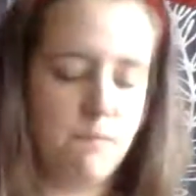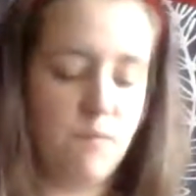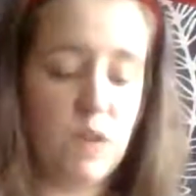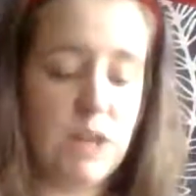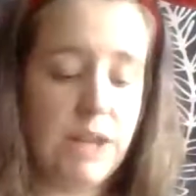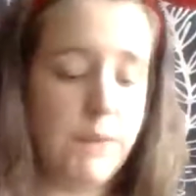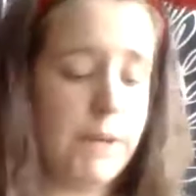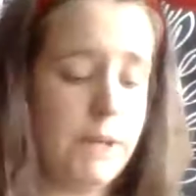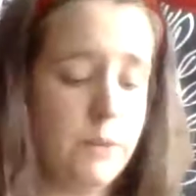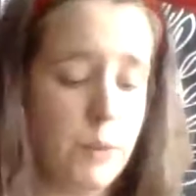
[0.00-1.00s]

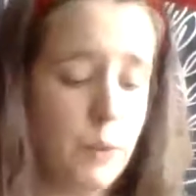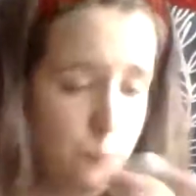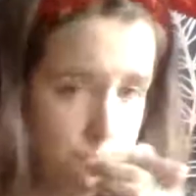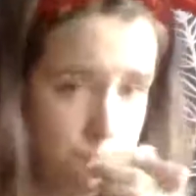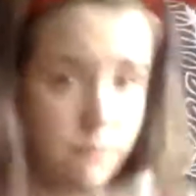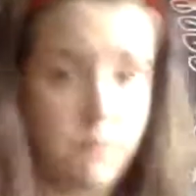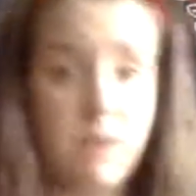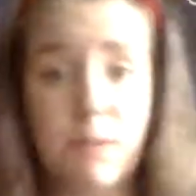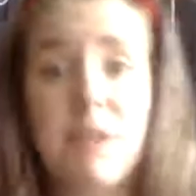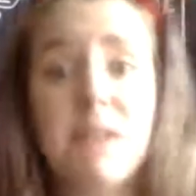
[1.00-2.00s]
valerian root
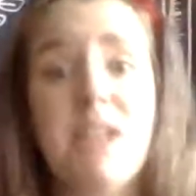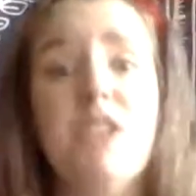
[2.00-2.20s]
smells like